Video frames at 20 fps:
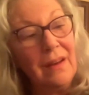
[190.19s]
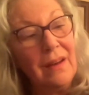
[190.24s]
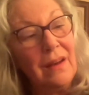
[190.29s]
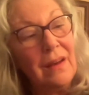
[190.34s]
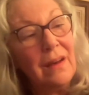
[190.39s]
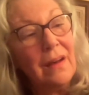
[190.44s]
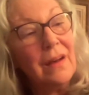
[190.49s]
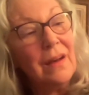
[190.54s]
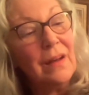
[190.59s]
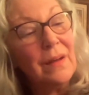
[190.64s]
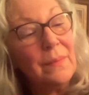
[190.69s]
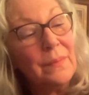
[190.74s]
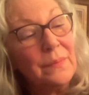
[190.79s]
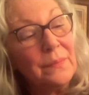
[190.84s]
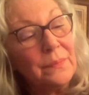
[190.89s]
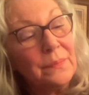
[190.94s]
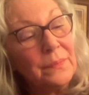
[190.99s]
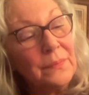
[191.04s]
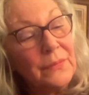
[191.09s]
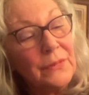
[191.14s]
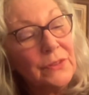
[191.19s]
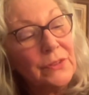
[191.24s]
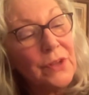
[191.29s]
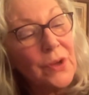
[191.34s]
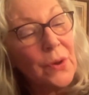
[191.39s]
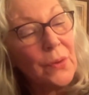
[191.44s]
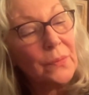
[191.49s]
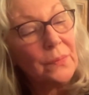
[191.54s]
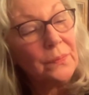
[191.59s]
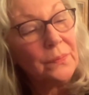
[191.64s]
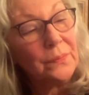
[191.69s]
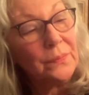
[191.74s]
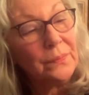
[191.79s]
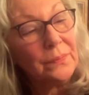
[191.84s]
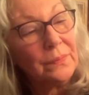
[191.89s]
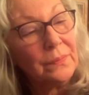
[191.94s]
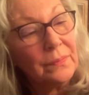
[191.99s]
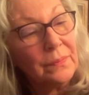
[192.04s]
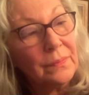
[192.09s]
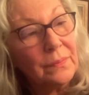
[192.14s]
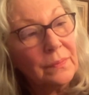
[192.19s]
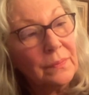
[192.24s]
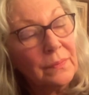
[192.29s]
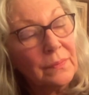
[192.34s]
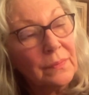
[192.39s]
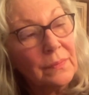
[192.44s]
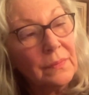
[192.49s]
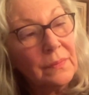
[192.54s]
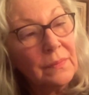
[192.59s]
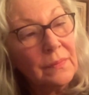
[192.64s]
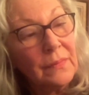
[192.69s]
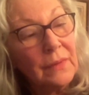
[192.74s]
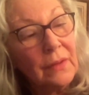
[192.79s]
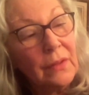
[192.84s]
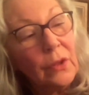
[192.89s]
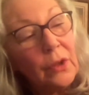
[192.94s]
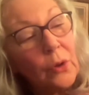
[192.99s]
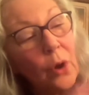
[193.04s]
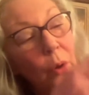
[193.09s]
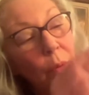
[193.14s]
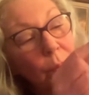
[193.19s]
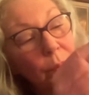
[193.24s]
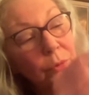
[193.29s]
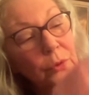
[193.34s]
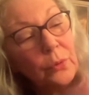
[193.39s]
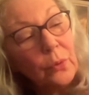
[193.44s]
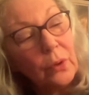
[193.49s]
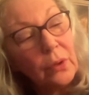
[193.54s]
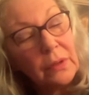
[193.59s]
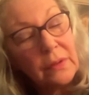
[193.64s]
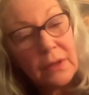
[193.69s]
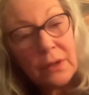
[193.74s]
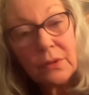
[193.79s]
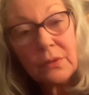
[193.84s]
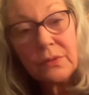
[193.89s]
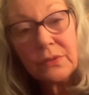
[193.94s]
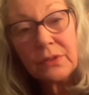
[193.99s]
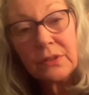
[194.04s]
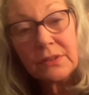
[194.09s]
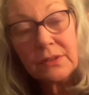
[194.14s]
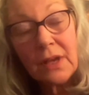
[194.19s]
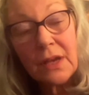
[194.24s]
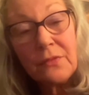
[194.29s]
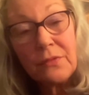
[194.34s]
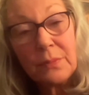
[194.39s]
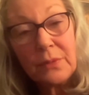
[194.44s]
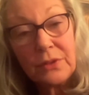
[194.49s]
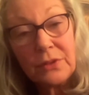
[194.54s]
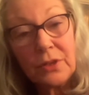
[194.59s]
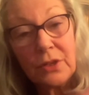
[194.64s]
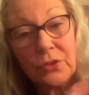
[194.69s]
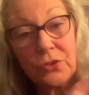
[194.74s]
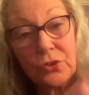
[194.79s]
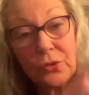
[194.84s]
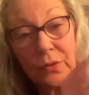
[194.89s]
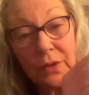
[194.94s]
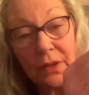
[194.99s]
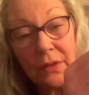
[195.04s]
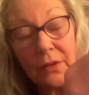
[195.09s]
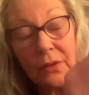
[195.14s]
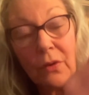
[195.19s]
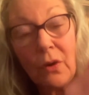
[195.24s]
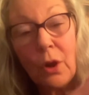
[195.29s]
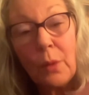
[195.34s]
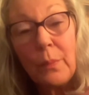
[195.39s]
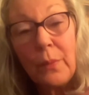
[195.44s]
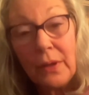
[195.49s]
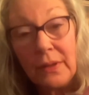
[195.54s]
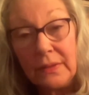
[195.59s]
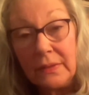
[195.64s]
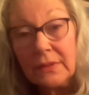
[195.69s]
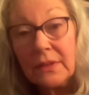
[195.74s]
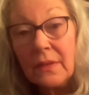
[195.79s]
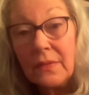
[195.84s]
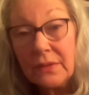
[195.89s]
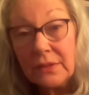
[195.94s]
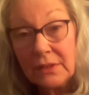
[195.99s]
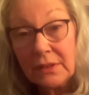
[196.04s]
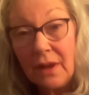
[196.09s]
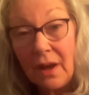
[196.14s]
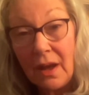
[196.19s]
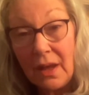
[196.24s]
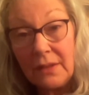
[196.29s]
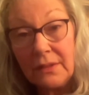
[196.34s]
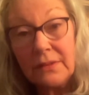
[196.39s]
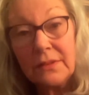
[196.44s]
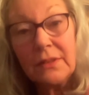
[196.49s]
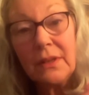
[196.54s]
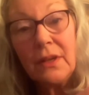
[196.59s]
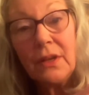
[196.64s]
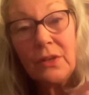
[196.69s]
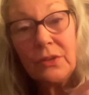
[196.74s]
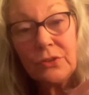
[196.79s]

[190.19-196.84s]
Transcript: Um, so, it, oh, you there's aside from the touchscreen, there are buttons on the sides,